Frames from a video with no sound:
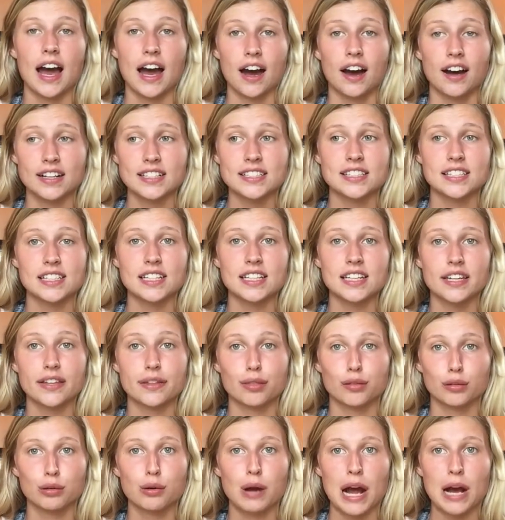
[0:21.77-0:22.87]
honestly
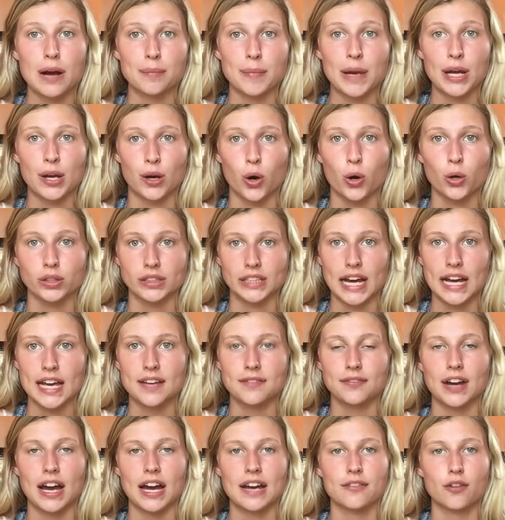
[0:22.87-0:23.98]
throughout my whole
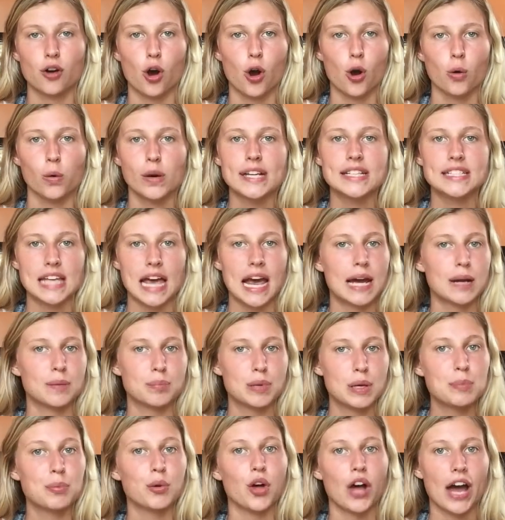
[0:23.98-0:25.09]
life I've always had
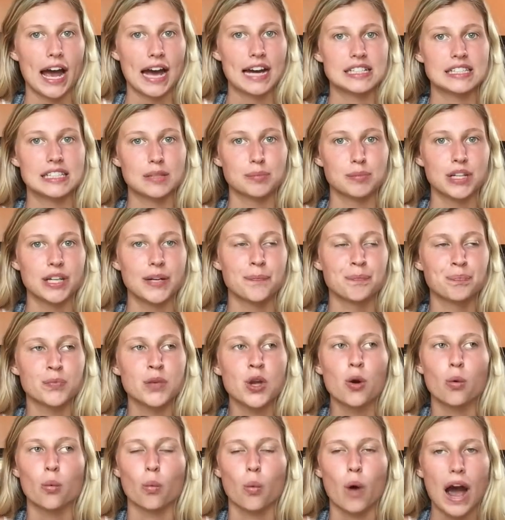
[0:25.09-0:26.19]
people ask me
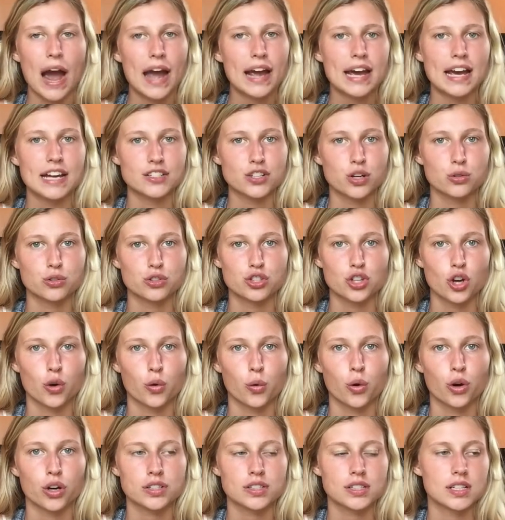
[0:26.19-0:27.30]
why I don't show
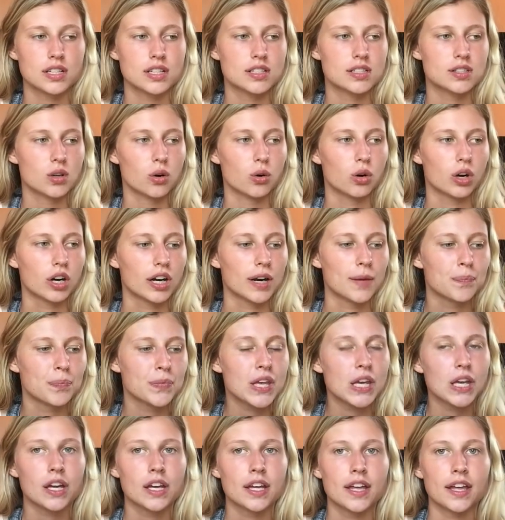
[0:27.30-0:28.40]
horses or
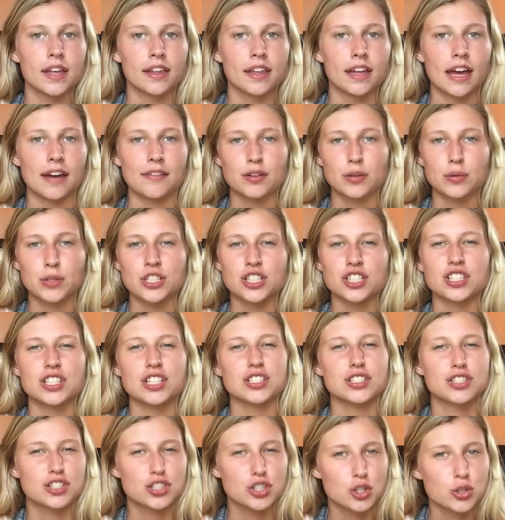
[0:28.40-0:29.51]
everyone just
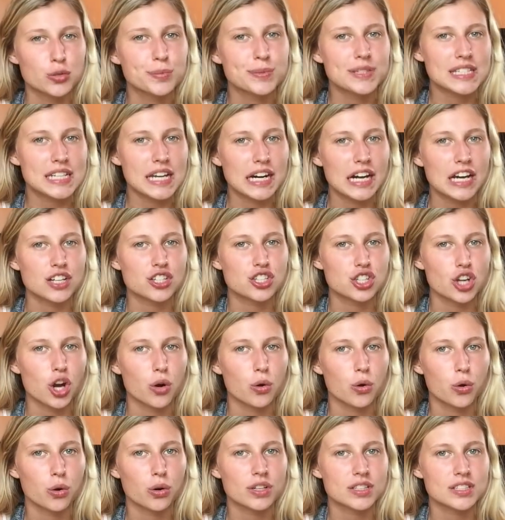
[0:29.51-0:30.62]
assumes that I show
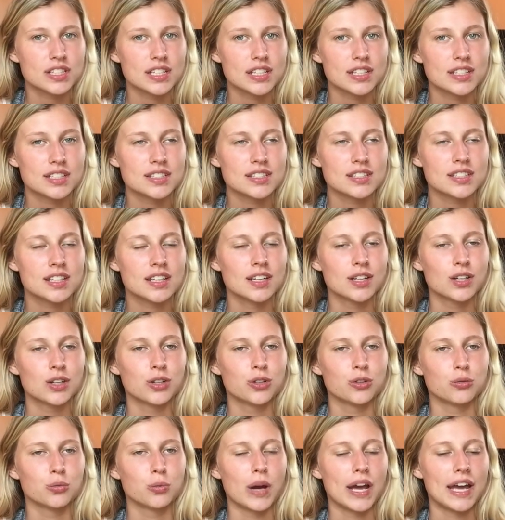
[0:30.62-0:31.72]
horses
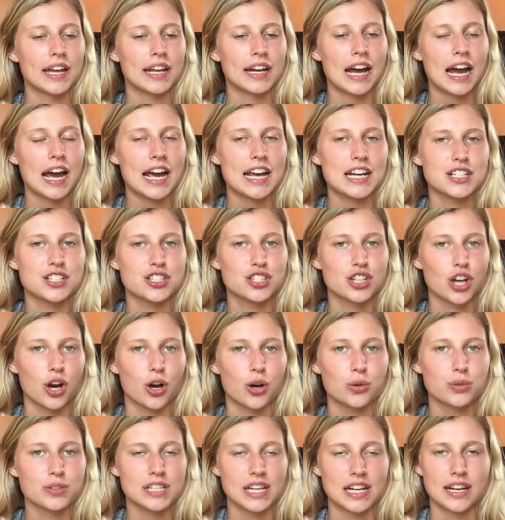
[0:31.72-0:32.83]
when I
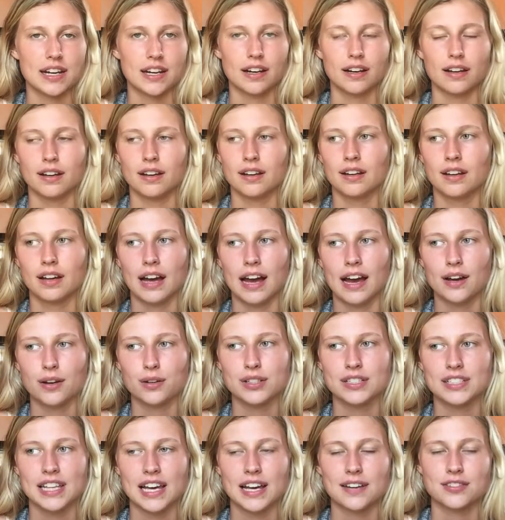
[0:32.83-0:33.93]
don't and I
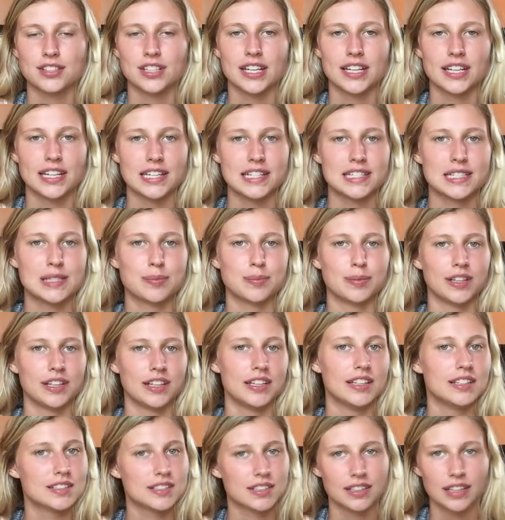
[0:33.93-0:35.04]
always have to like
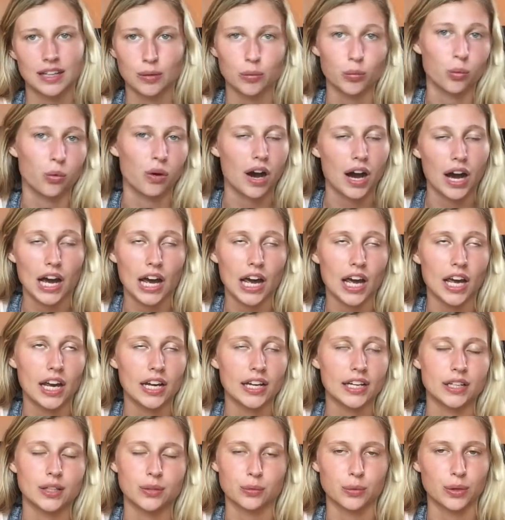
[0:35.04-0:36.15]
explain to them
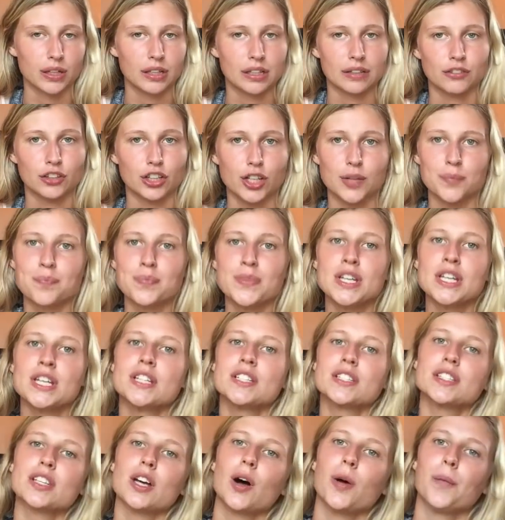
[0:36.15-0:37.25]
why and whatever.
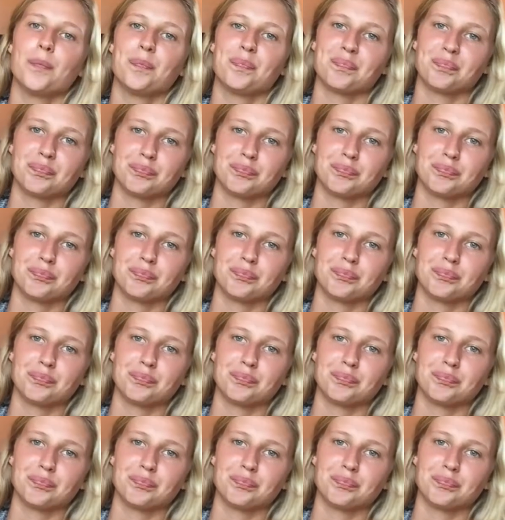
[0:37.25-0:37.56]
So